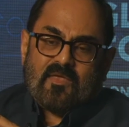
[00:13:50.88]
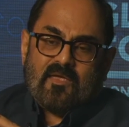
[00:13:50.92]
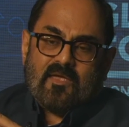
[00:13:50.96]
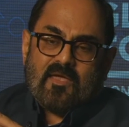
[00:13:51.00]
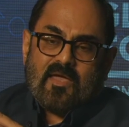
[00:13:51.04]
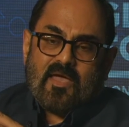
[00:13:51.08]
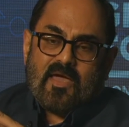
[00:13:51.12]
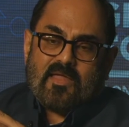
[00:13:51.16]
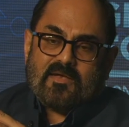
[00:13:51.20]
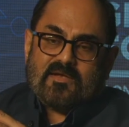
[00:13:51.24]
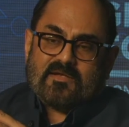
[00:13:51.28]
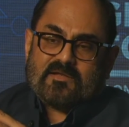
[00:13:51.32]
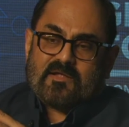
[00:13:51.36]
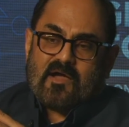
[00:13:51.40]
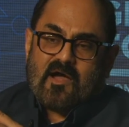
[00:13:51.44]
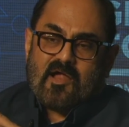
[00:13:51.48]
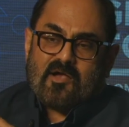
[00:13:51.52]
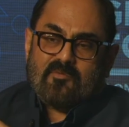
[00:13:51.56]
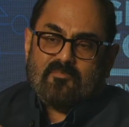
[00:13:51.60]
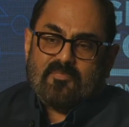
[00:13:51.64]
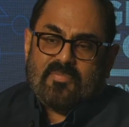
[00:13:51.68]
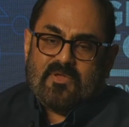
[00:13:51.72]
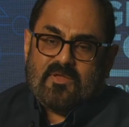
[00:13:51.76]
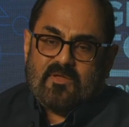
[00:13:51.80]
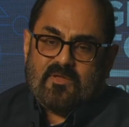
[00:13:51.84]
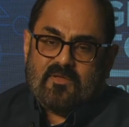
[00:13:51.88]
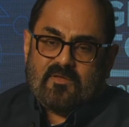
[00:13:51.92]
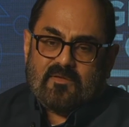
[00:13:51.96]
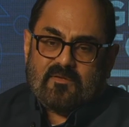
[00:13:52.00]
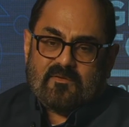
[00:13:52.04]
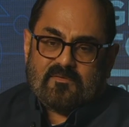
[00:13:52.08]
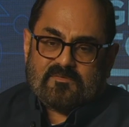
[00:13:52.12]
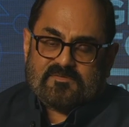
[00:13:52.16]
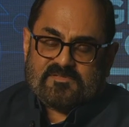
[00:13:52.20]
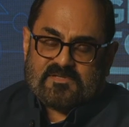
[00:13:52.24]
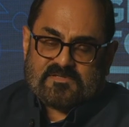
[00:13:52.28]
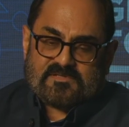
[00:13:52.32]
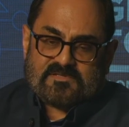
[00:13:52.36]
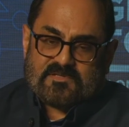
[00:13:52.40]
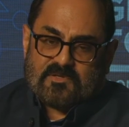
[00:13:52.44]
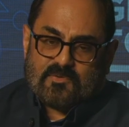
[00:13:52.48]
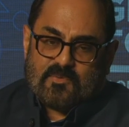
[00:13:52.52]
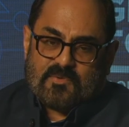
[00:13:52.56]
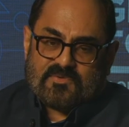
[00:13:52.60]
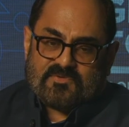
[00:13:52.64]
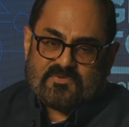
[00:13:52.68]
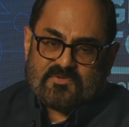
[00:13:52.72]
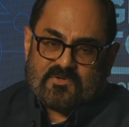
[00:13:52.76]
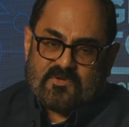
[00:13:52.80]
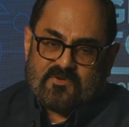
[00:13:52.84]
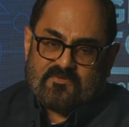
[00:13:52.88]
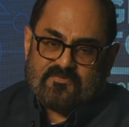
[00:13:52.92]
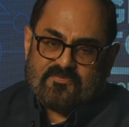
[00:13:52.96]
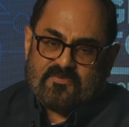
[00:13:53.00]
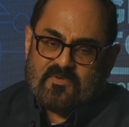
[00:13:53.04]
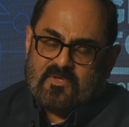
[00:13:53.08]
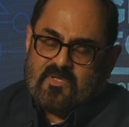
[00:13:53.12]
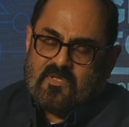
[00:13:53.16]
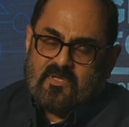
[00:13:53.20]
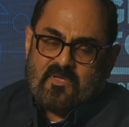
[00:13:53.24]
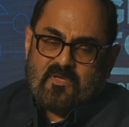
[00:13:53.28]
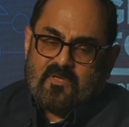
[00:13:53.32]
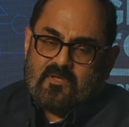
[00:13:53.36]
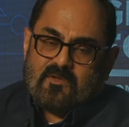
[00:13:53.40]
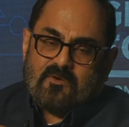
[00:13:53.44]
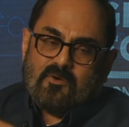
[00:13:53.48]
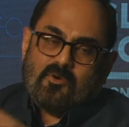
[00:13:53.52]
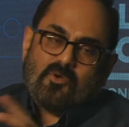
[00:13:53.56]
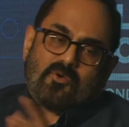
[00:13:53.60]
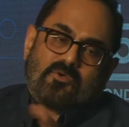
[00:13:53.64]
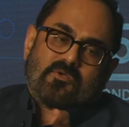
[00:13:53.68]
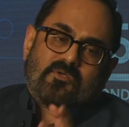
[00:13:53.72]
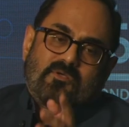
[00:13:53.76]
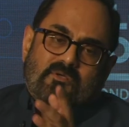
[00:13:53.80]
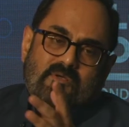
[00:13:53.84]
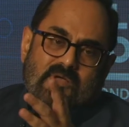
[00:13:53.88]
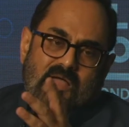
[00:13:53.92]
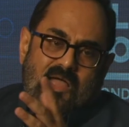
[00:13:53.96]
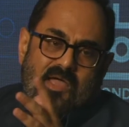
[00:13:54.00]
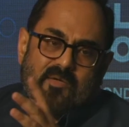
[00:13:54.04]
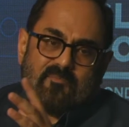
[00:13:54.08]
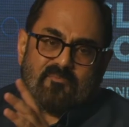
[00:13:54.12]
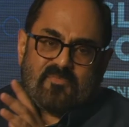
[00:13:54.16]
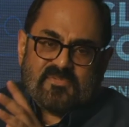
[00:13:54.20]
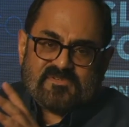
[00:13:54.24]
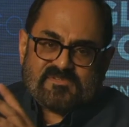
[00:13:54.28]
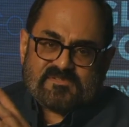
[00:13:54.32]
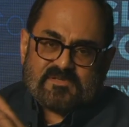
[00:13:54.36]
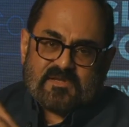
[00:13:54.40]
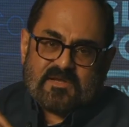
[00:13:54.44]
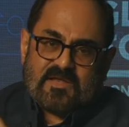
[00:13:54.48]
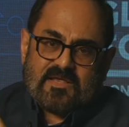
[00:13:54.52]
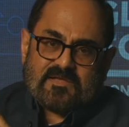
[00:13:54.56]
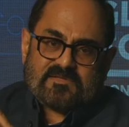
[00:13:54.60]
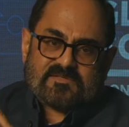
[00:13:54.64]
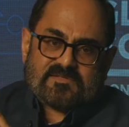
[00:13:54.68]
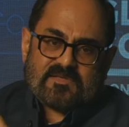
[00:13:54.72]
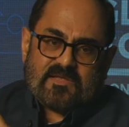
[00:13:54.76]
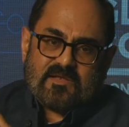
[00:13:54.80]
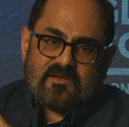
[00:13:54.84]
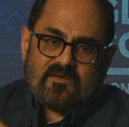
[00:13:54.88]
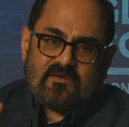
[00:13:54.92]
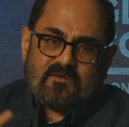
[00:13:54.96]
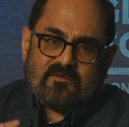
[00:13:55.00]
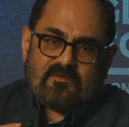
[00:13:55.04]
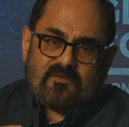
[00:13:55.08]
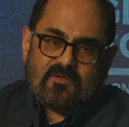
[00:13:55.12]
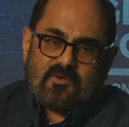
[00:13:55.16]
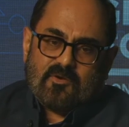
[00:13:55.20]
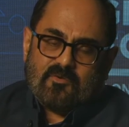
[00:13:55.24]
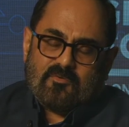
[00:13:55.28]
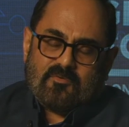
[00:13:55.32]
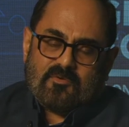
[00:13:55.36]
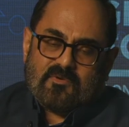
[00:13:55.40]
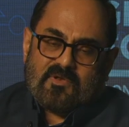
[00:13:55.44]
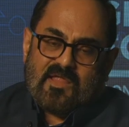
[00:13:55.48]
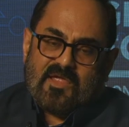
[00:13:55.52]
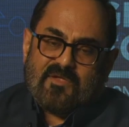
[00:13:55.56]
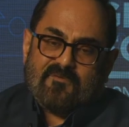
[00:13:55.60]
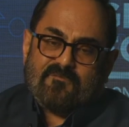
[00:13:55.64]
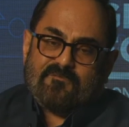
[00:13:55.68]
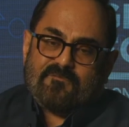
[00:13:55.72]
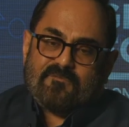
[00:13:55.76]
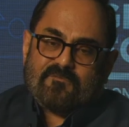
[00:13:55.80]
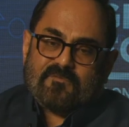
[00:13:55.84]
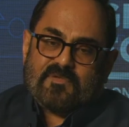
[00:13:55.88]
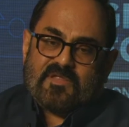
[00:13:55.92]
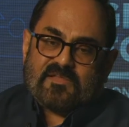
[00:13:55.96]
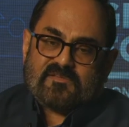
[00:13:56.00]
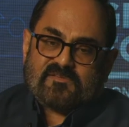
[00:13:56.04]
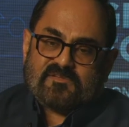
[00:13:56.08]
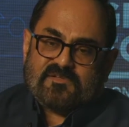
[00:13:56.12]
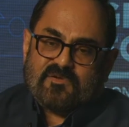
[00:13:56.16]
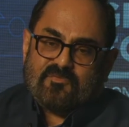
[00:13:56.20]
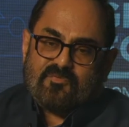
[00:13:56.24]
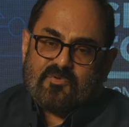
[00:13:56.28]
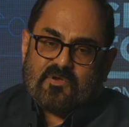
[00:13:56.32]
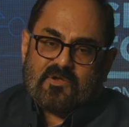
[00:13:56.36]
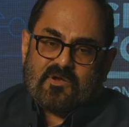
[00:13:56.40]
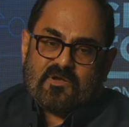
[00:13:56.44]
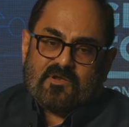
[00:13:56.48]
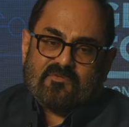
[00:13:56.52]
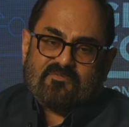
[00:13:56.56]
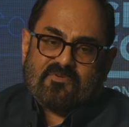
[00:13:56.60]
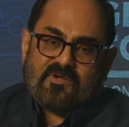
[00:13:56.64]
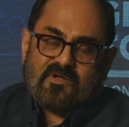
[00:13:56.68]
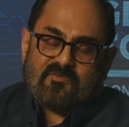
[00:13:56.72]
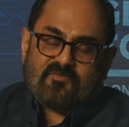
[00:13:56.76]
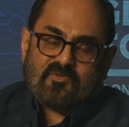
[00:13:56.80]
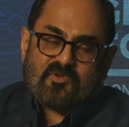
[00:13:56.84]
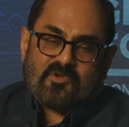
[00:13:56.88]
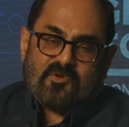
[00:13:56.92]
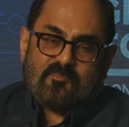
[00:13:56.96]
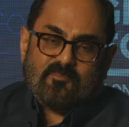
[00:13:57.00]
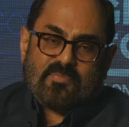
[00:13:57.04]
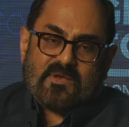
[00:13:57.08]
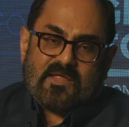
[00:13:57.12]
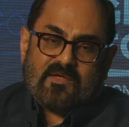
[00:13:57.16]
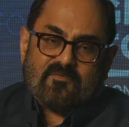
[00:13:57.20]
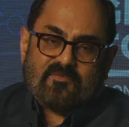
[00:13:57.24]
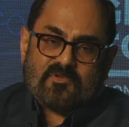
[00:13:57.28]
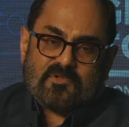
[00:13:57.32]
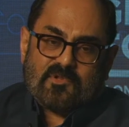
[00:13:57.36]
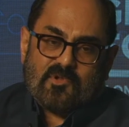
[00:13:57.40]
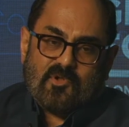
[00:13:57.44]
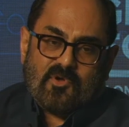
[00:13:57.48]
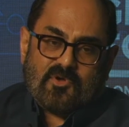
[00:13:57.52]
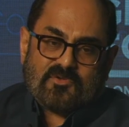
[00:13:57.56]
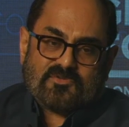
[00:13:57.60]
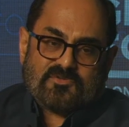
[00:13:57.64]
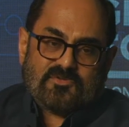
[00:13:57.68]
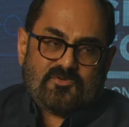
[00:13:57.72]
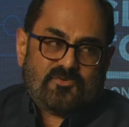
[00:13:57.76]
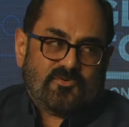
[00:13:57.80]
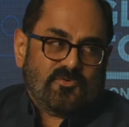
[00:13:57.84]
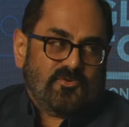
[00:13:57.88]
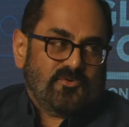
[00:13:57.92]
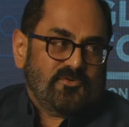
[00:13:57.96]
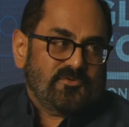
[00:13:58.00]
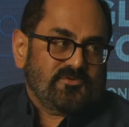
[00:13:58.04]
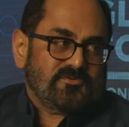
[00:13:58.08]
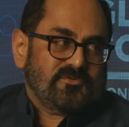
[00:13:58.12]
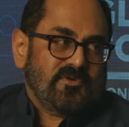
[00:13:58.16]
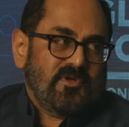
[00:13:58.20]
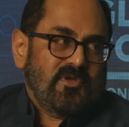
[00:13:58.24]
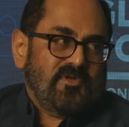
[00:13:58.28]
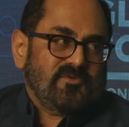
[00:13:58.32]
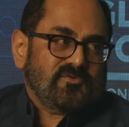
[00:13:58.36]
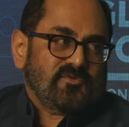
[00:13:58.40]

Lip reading: and it can't be just a question of, look, I'm Mr. X, and life gets difficult if I have to comply with laws and rules.